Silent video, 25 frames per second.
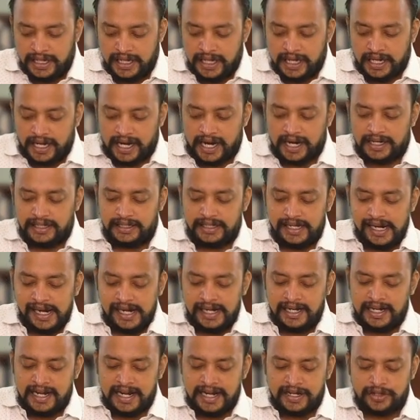
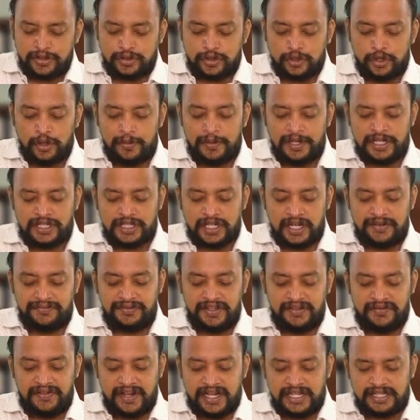contained in so much
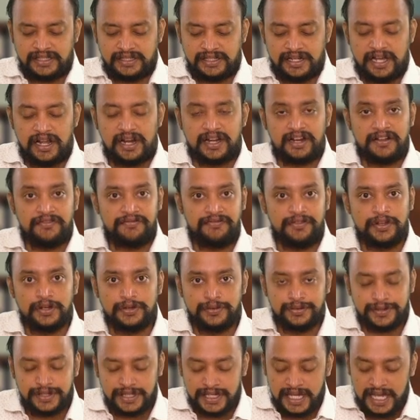of the waste or
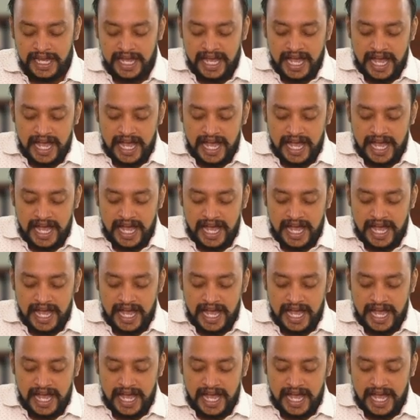refuse